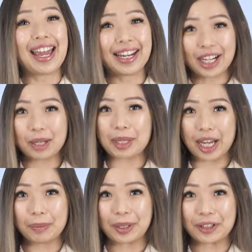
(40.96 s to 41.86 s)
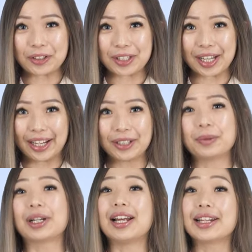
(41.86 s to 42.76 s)
and I'll be helping you today
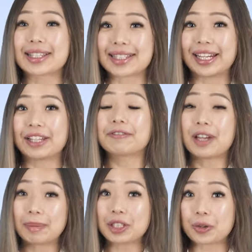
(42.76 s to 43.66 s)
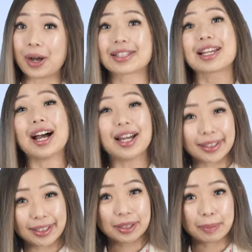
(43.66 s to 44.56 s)
with understanding family trust a
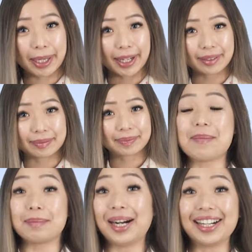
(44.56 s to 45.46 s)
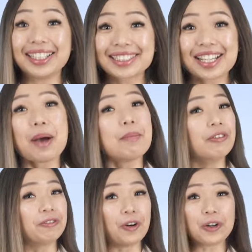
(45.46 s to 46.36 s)
little better. But
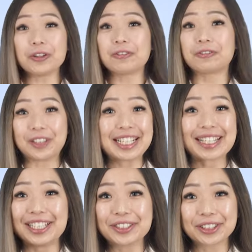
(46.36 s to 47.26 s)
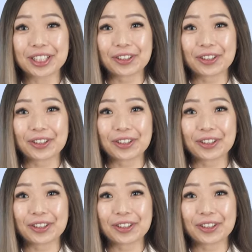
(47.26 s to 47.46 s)
before you feed into the